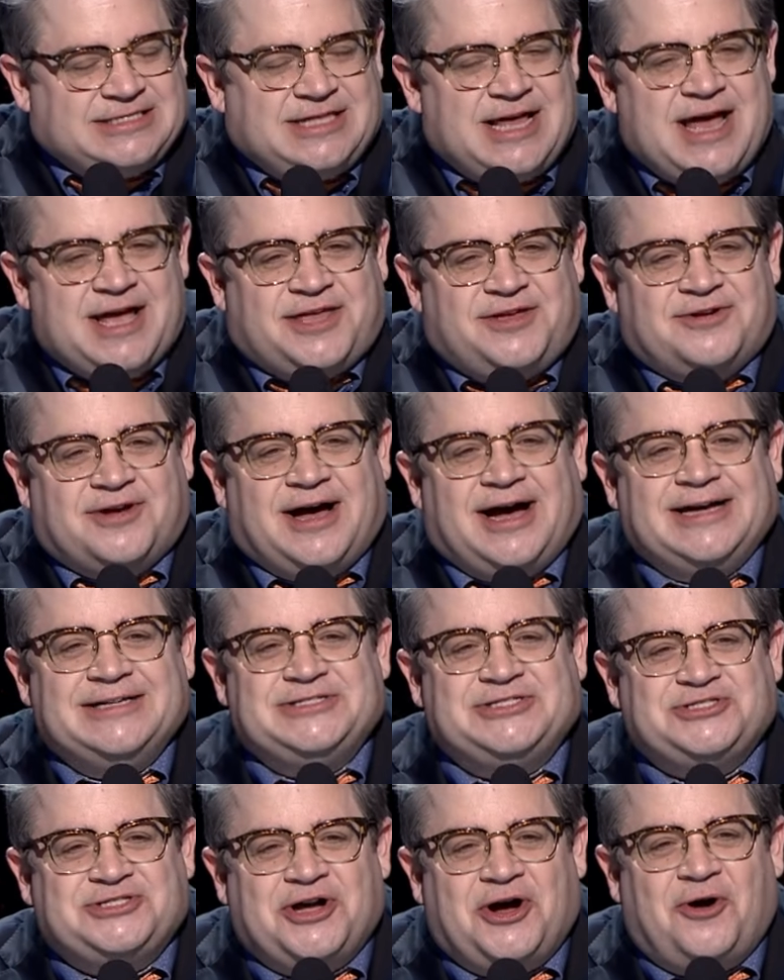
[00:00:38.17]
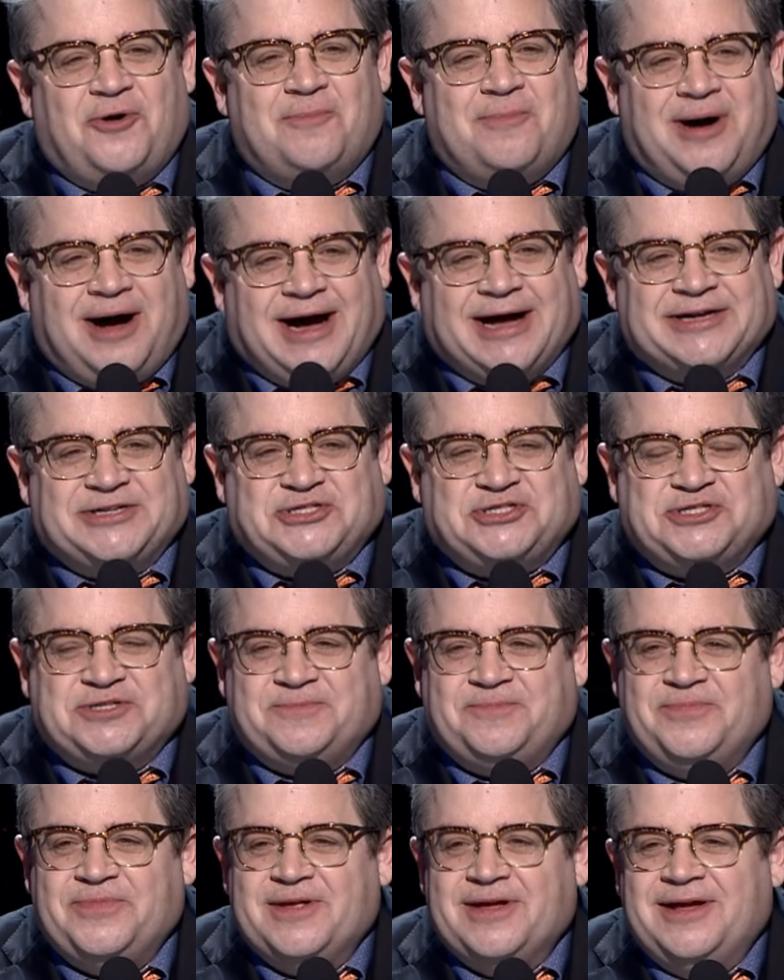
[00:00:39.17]
Thank you guys so much
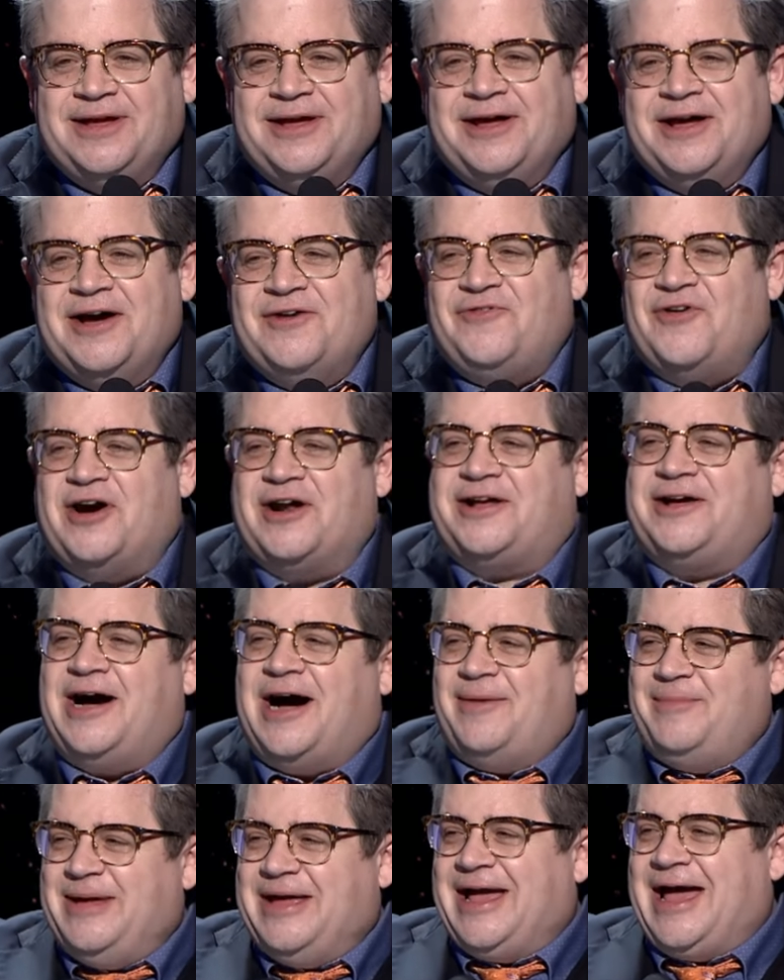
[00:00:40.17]
for coming